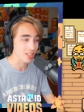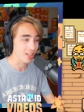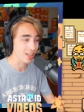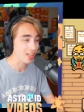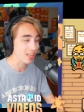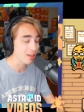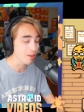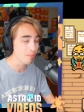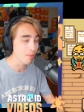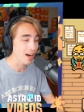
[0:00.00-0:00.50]
Like
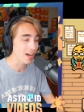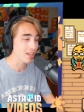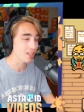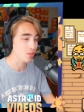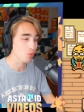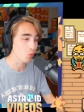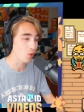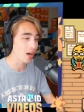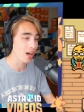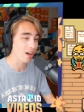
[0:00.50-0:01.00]
he might as
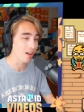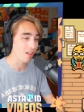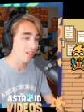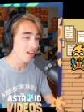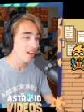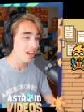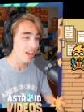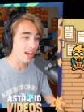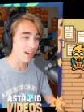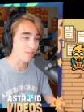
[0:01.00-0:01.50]
well
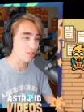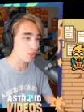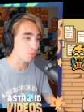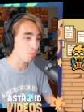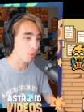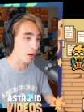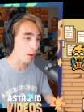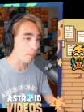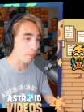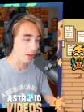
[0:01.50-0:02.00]
have just
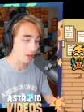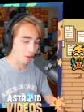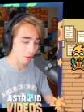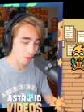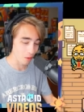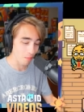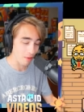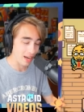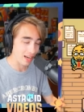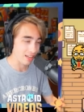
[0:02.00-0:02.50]
put a big
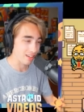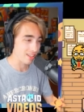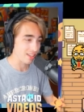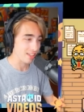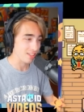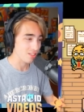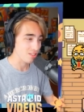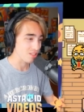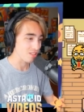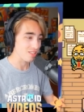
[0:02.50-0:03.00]
old bag of
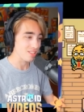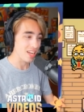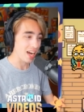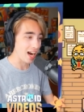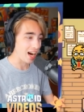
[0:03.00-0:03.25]
dicks just